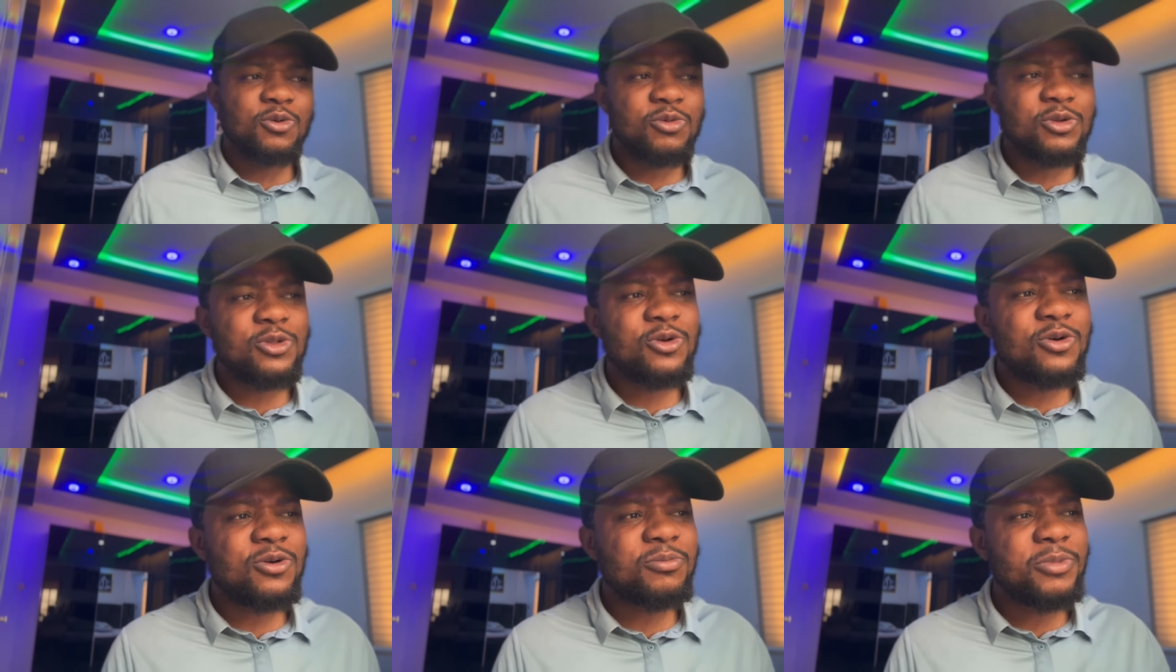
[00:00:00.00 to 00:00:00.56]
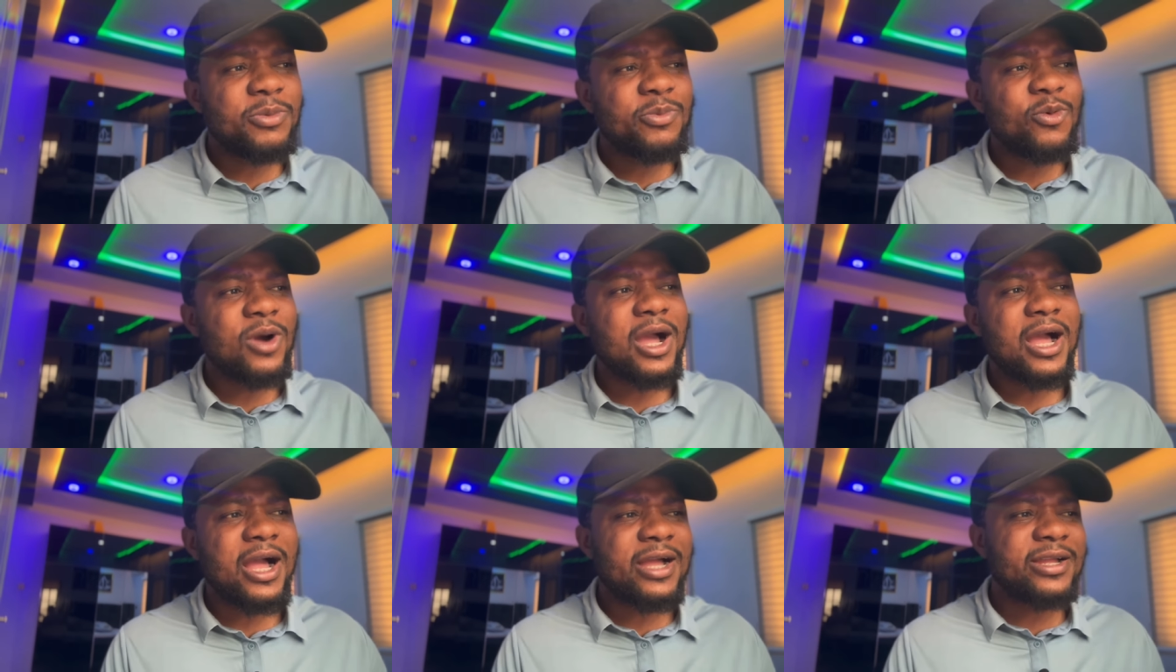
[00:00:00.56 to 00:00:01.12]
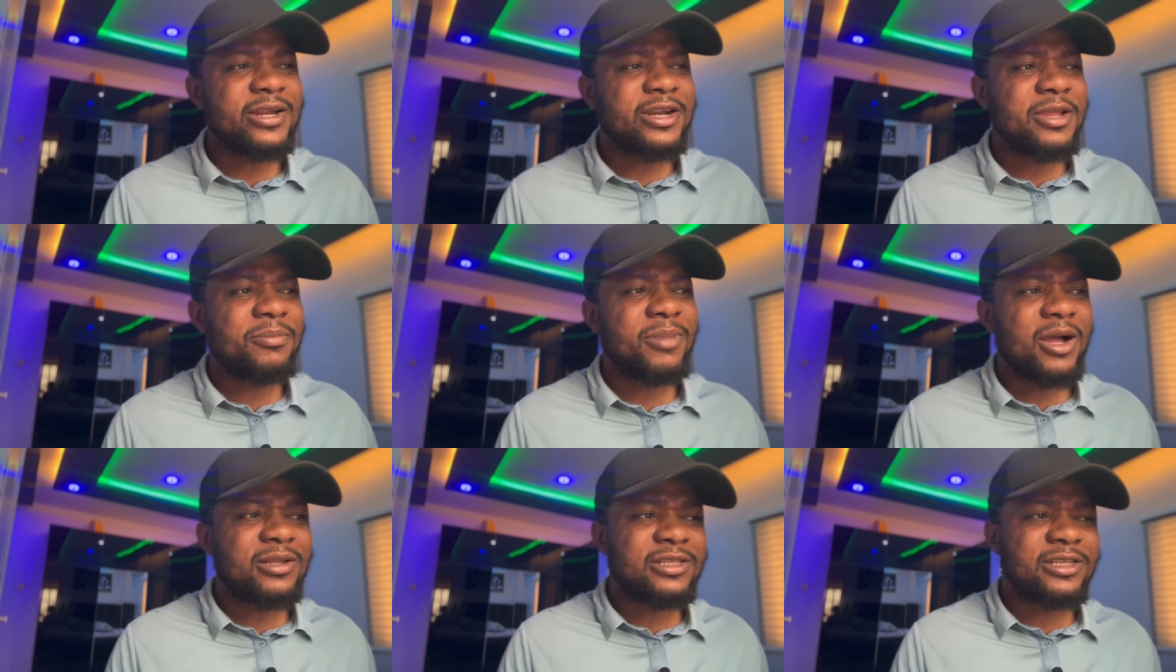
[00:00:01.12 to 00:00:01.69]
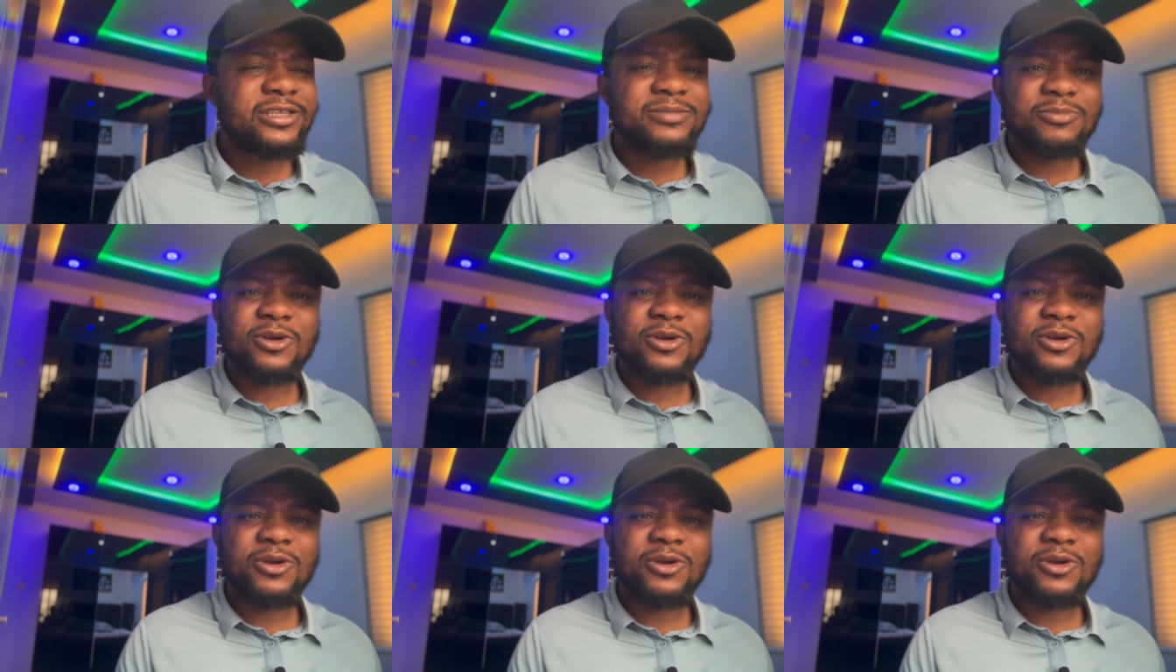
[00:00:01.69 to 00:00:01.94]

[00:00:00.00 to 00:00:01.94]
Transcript: we know people are angry about this,